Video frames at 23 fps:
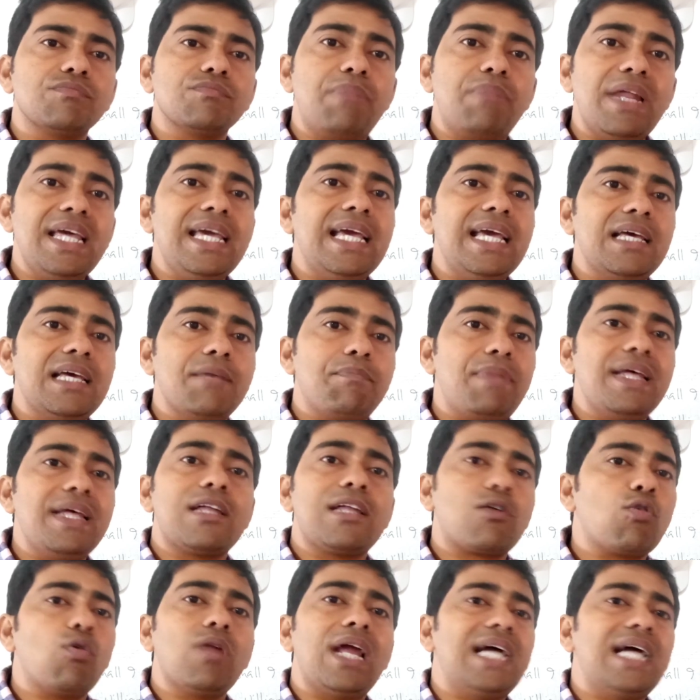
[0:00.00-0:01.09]
play the
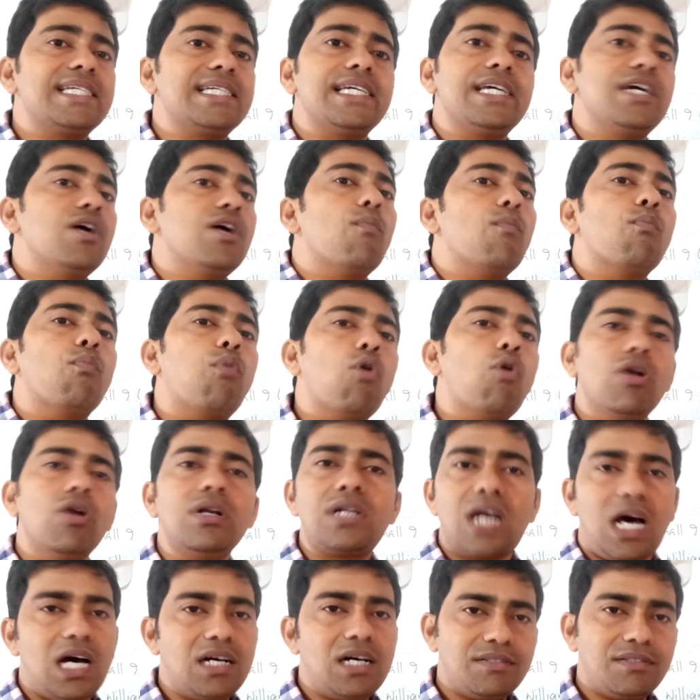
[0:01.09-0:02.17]
role as a
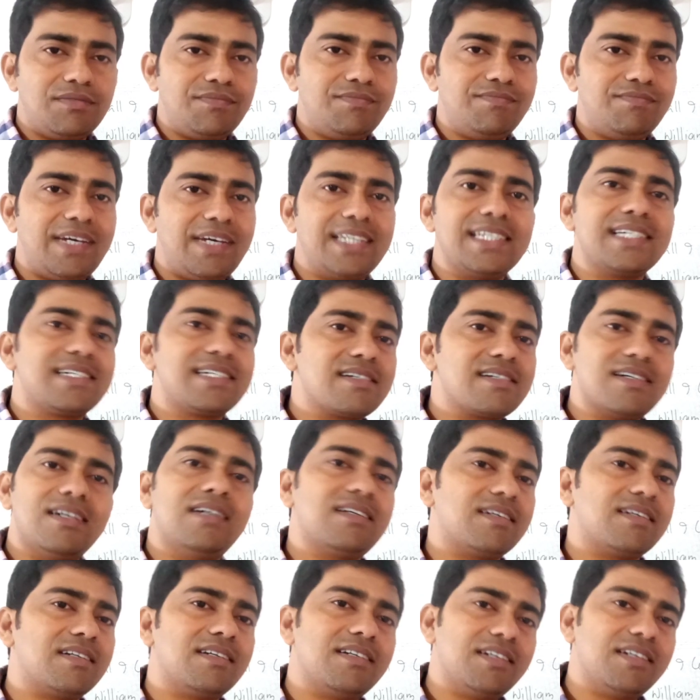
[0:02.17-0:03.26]
volta, as a turn,
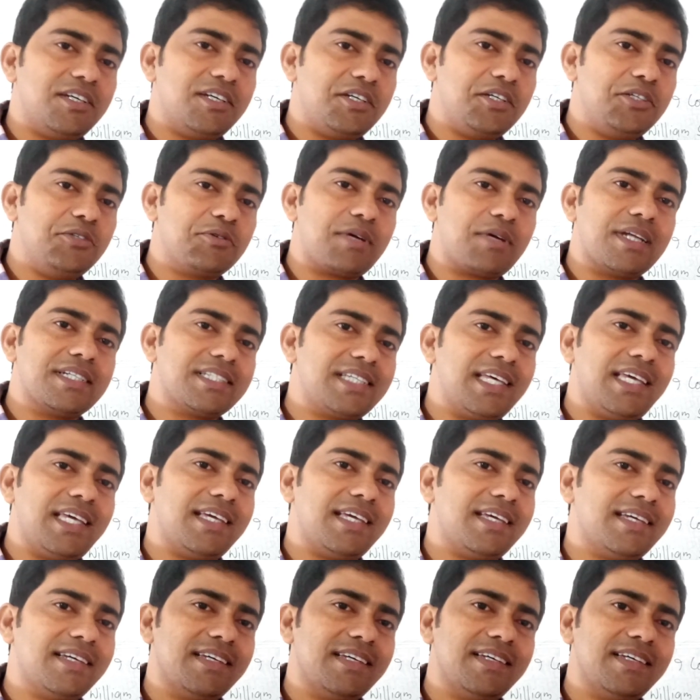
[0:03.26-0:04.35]
you can say,
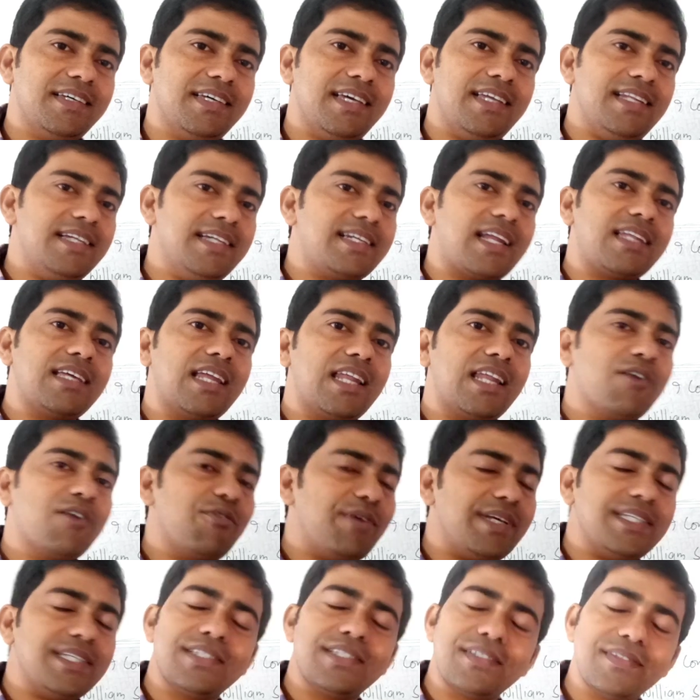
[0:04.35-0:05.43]
in Italian
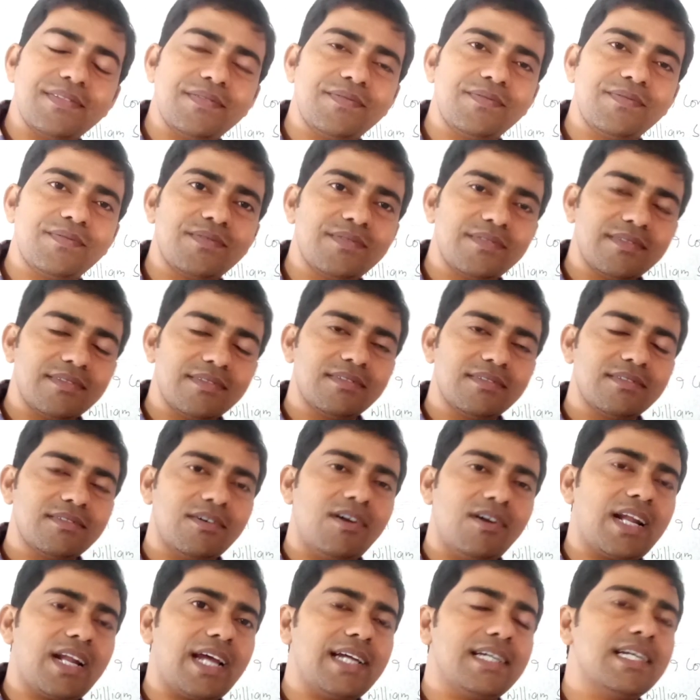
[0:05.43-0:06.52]
language.
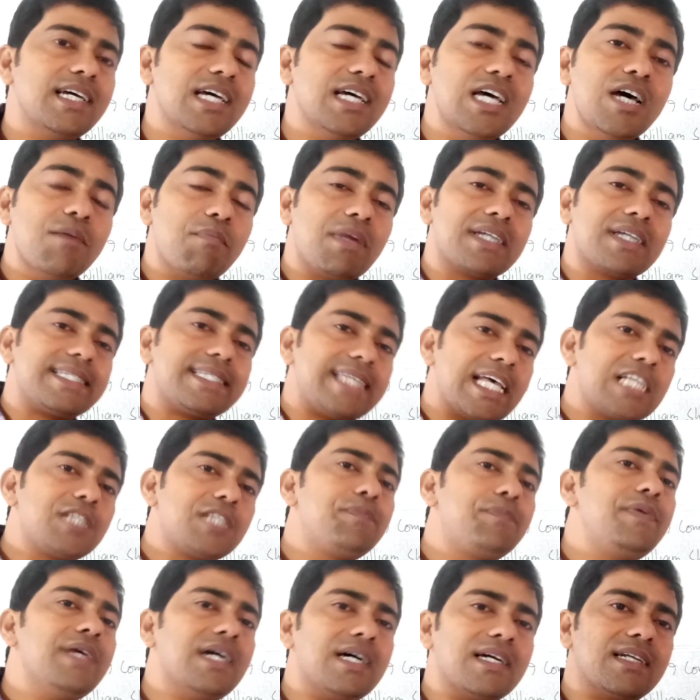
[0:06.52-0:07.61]
All right, but
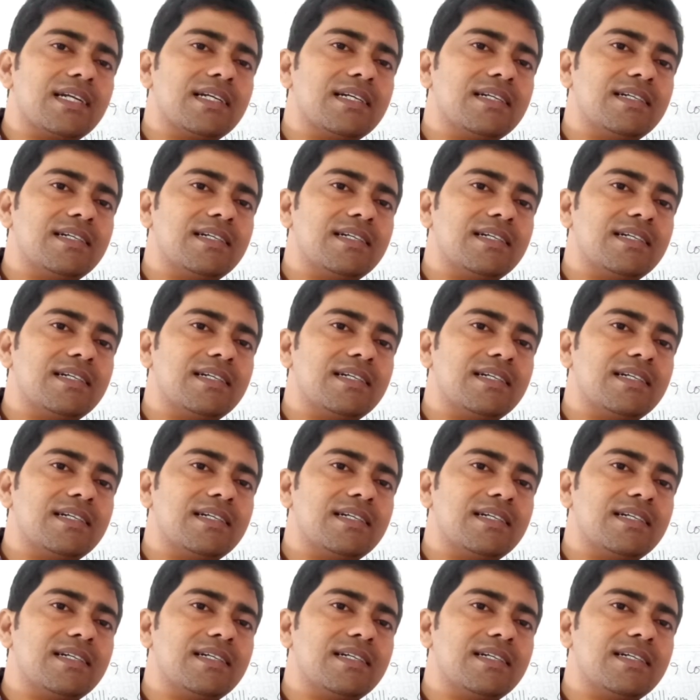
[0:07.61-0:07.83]
Shakespeare